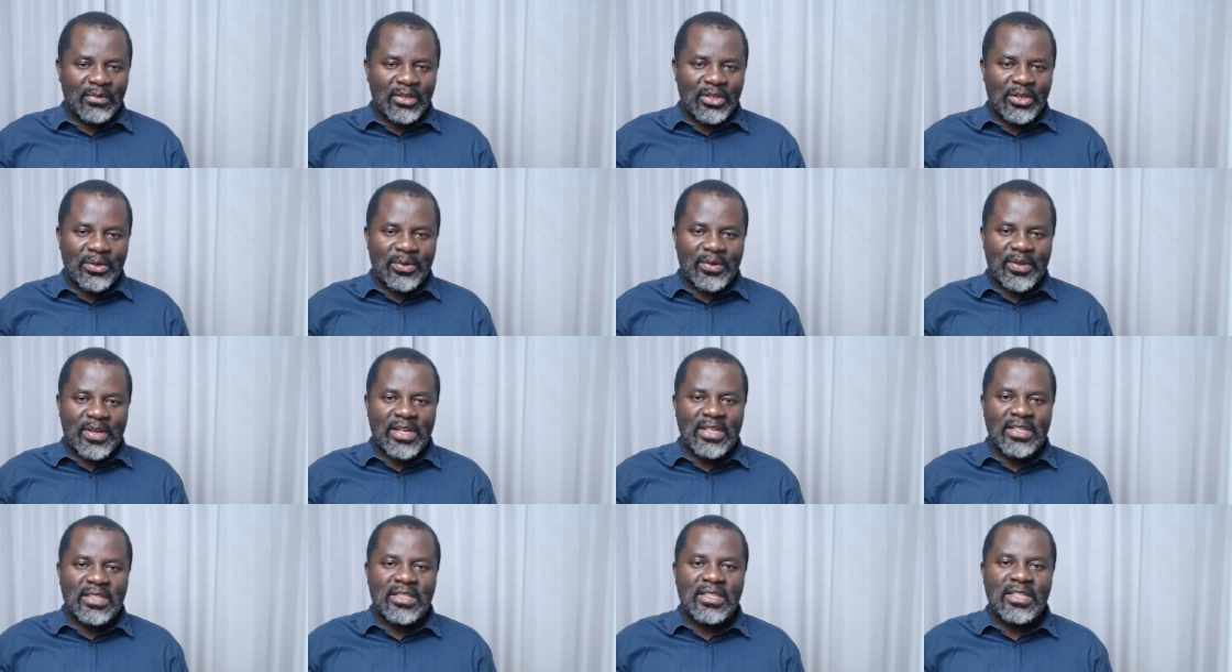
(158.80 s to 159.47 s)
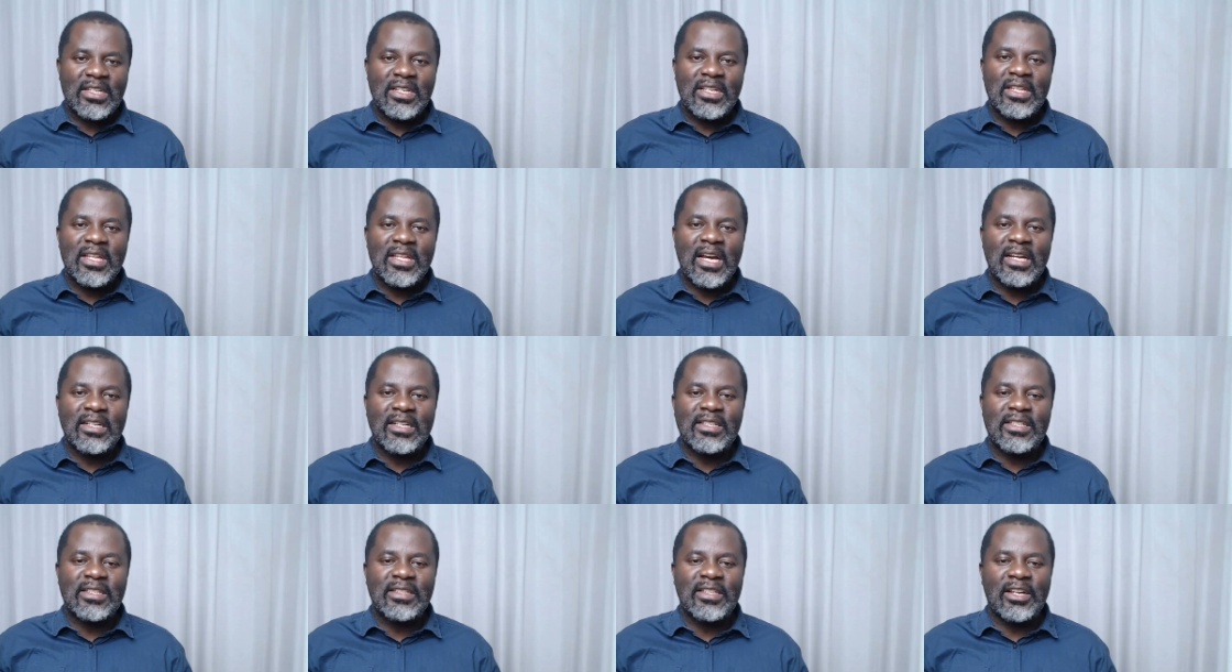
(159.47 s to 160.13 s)
You can see
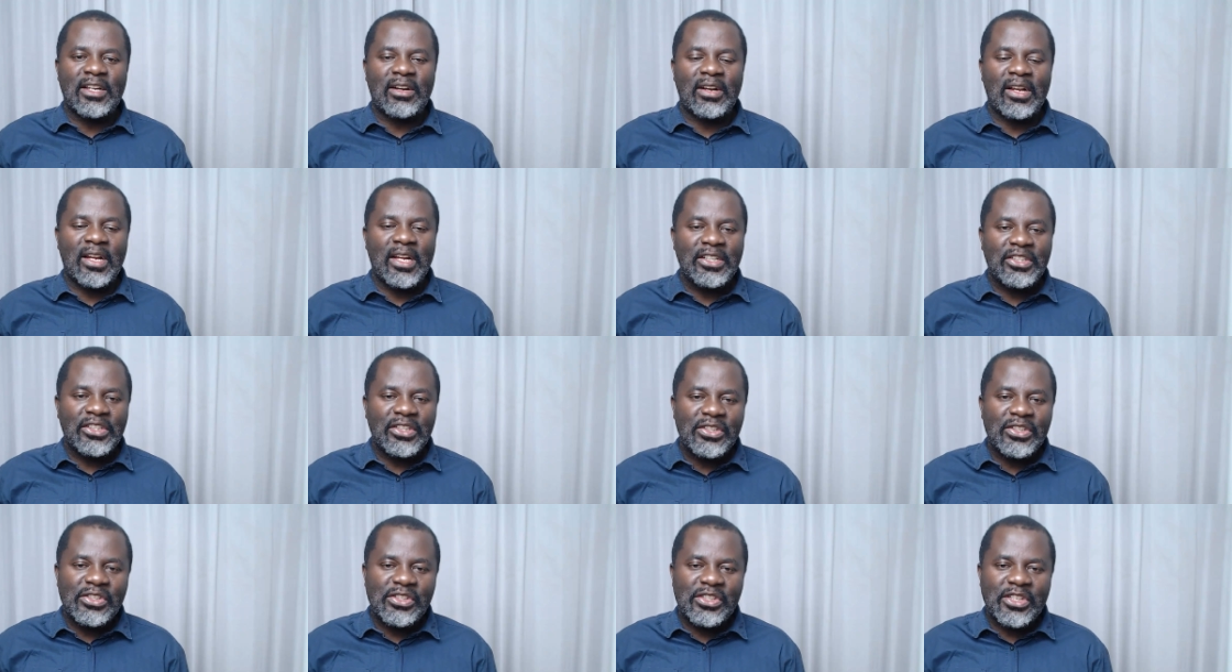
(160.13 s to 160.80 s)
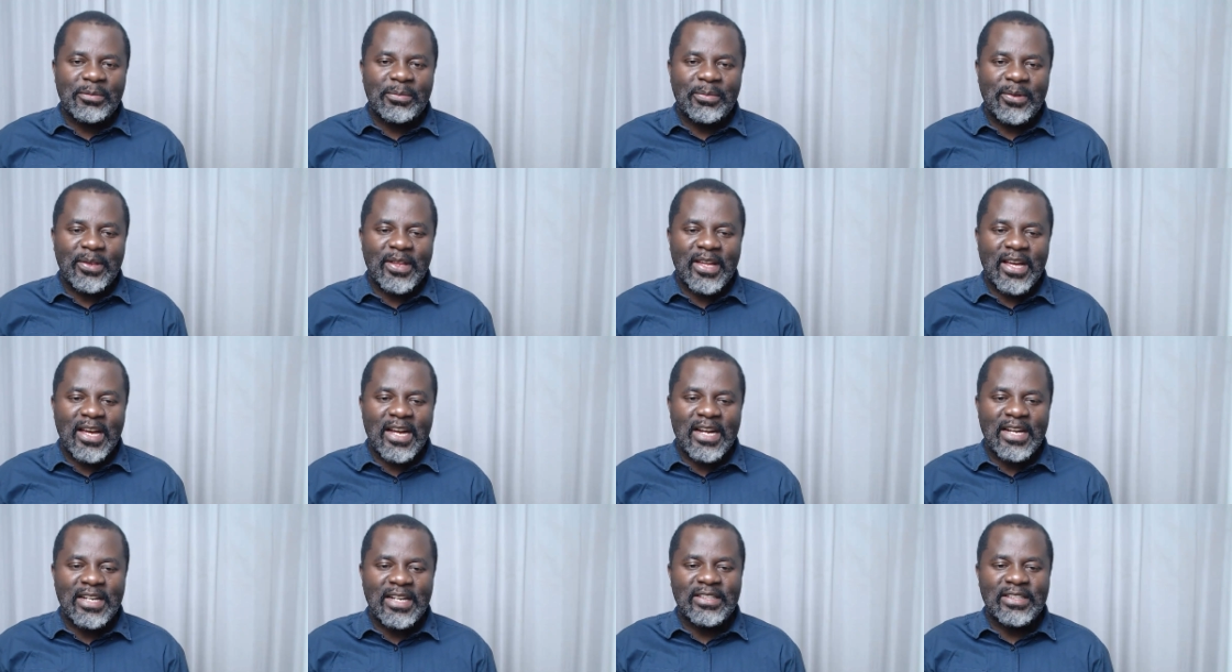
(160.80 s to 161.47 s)
that the relationship
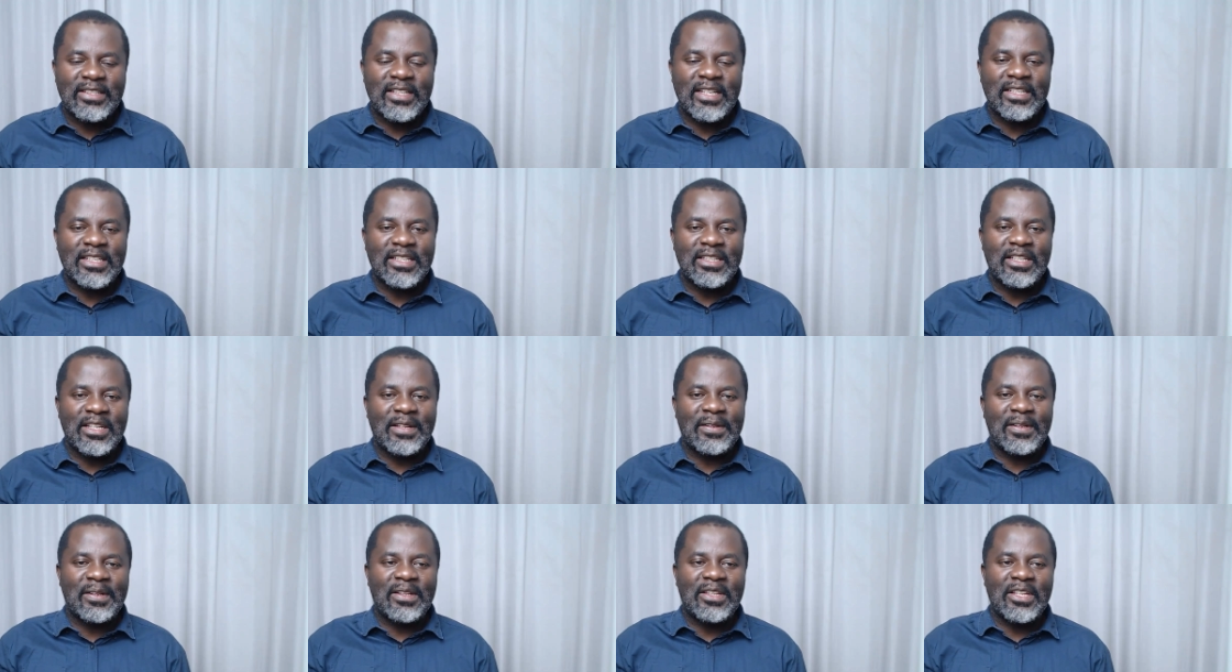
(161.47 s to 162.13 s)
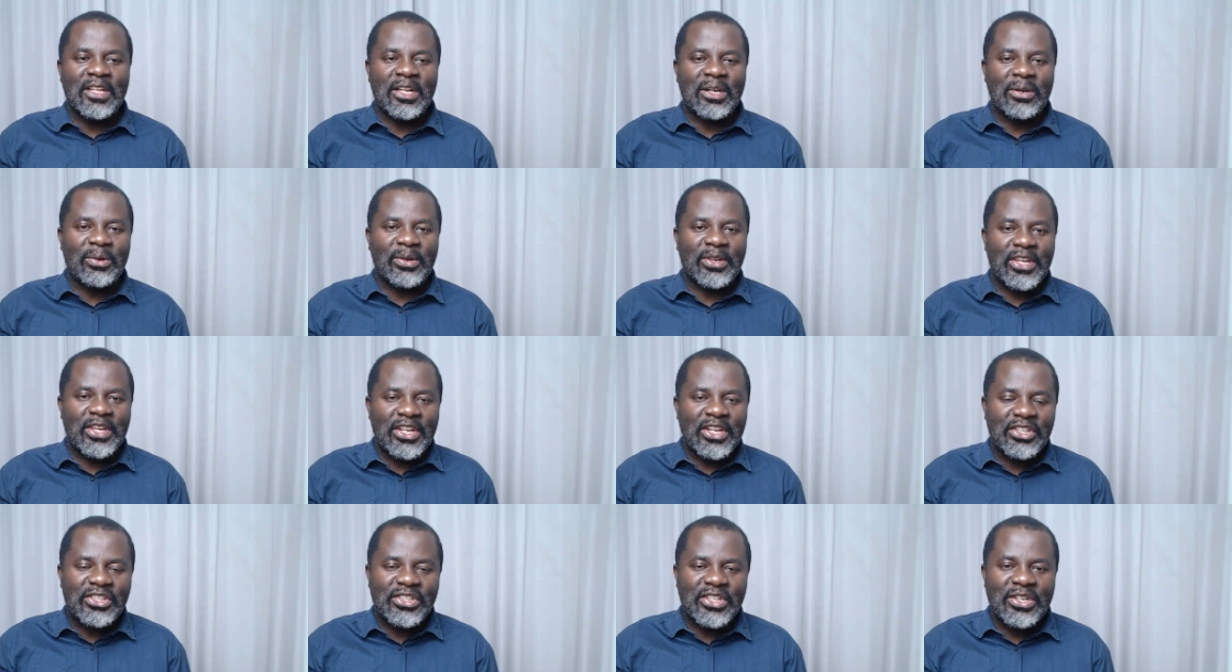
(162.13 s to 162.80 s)
there is that the
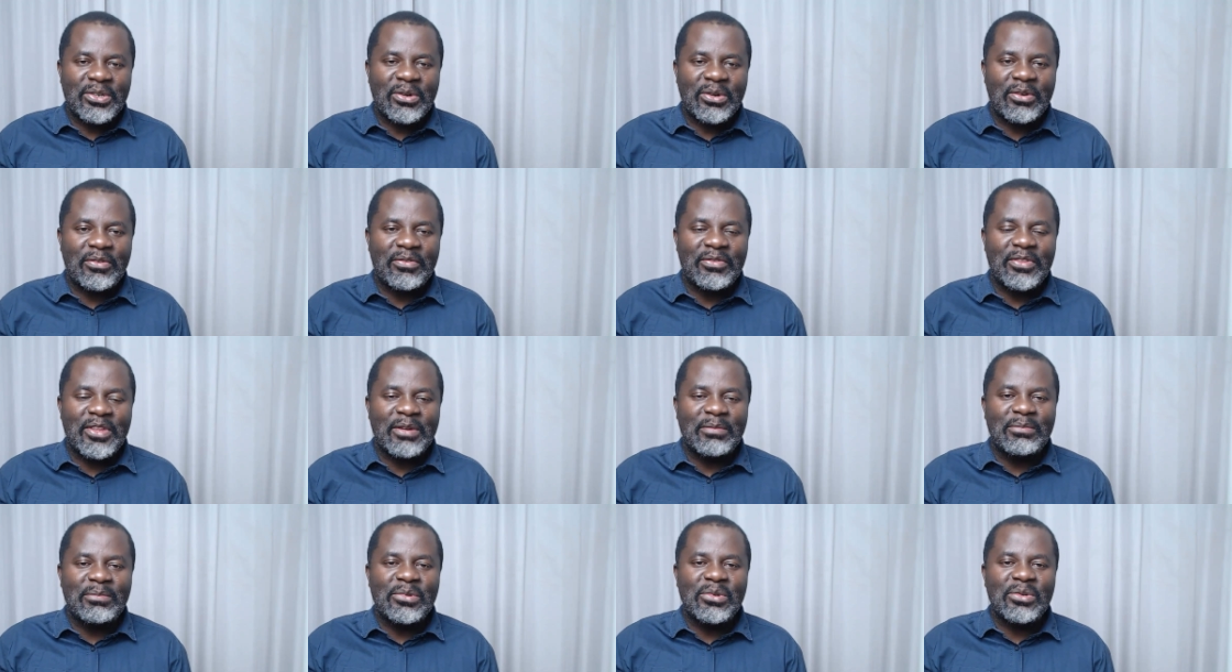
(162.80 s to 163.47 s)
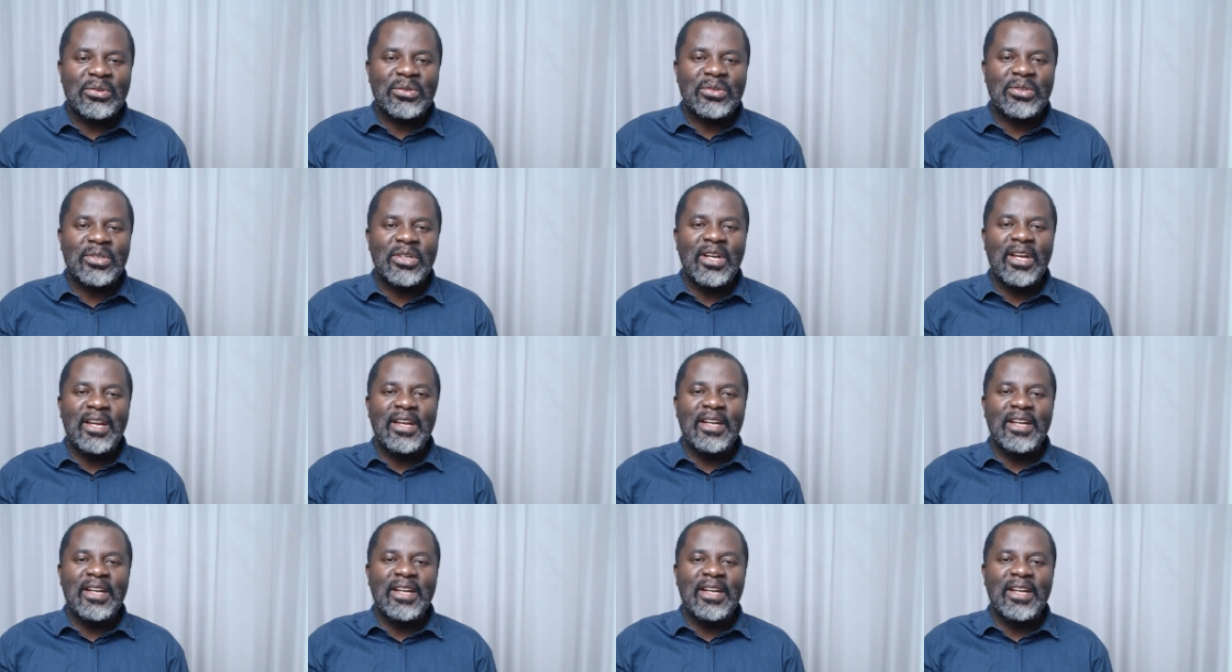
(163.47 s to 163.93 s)
location of the book